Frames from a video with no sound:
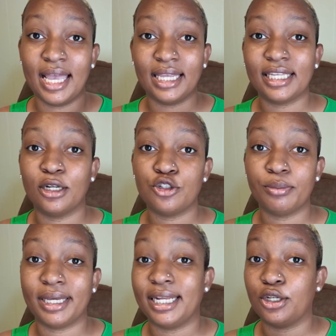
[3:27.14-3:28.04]
get out your
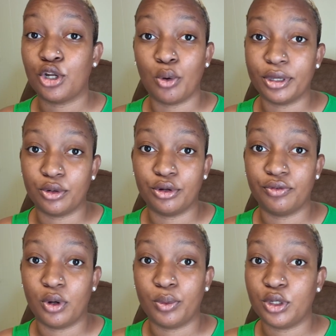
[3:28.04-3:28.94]
bed and don't get on your
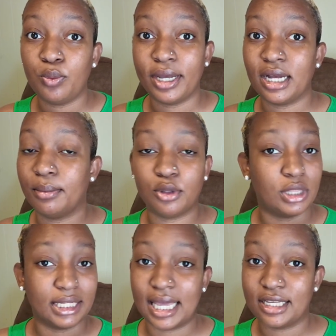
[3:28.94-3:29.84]
phone. When you wake up,
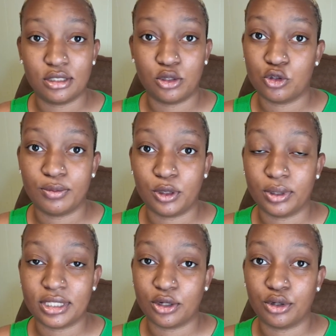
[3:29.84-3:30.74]
the last thing you should be doing
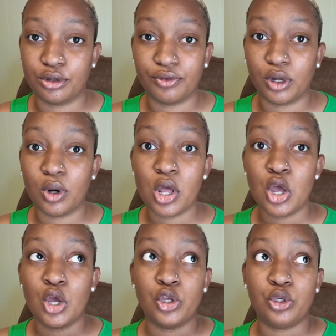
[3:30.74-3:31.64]
is getting on your phone.
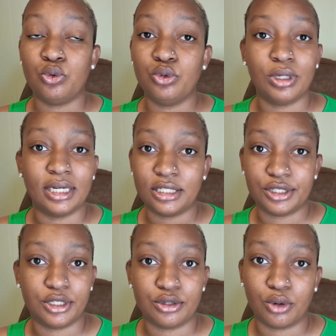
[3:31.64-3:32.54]
You do not need
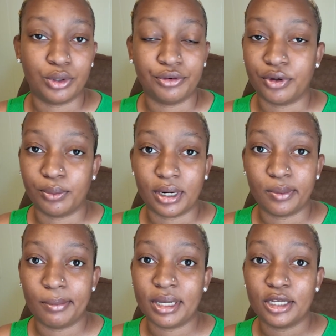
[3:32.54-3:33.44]
to get on your phone right
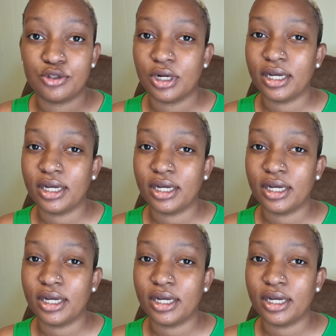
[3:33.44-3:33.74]
away because you're